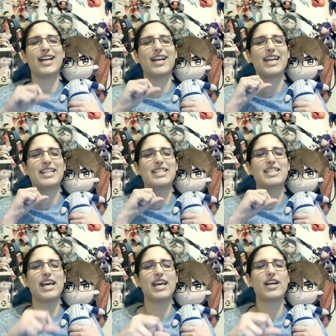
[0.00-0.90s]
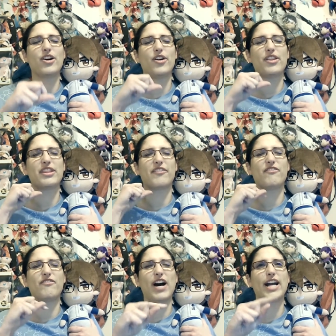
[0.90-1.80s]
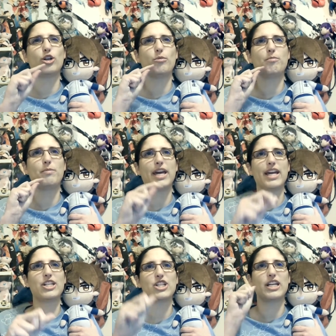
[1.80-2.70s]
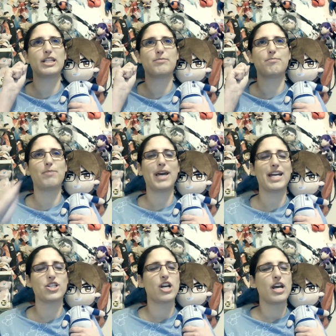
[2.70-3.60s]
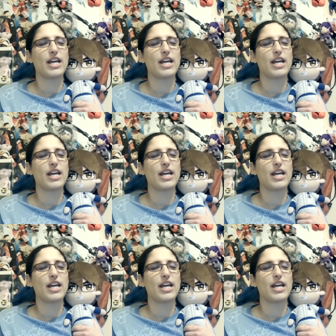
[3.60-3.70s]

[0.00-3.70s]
until the final pitch is pitched.